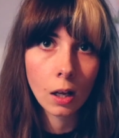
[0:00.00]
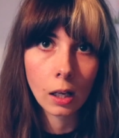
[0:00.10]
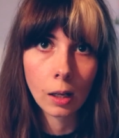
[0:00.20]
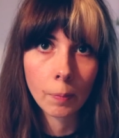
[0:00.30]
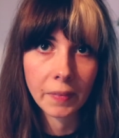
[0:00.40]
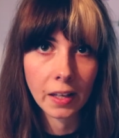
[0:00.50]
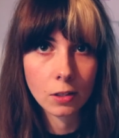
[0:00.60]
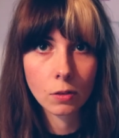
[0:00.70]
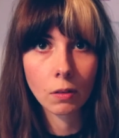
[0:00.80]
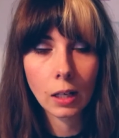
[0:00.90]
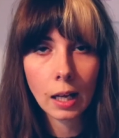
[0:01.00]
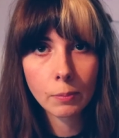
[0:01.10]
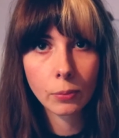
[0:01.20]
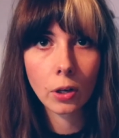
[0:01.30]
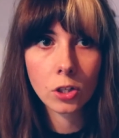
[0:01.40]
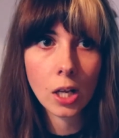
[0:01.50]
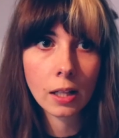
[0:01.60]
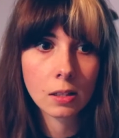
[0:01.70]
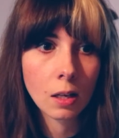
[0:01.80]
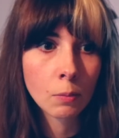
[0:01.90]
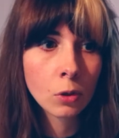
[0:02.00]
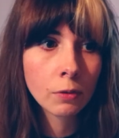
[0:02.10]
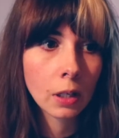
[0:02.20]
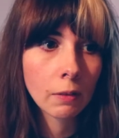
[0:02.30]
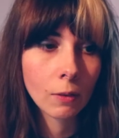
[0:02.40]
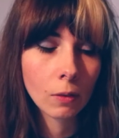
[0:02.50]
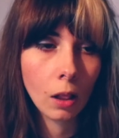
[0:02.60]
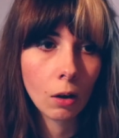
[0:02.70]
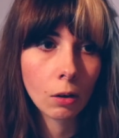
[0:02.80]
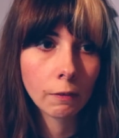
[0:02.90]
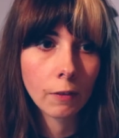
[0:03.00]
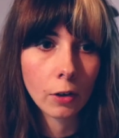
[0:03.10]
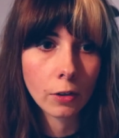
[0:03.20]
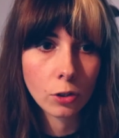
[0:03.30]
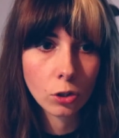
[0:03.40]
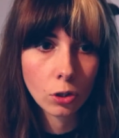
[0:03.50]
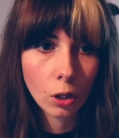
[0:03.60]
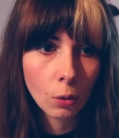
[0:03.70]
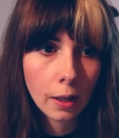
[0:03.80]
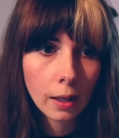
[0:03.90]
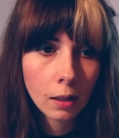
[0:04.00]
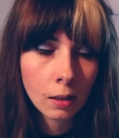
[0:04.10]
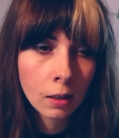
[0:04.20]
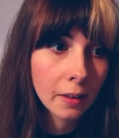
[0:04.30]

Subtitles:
As the client projects, they're moving along very slowly.